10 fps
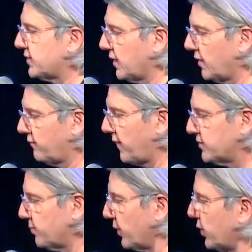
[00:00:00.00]

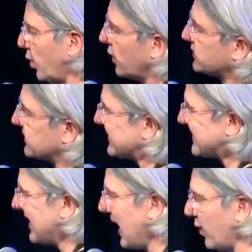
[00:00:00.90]
fungible tokens
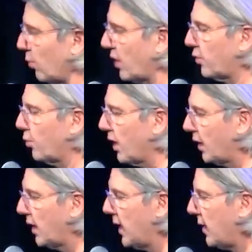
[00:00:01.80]
scale very
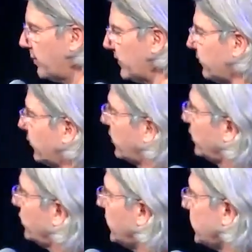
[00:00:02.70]
well, but for
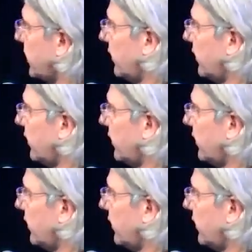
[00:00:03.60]
unique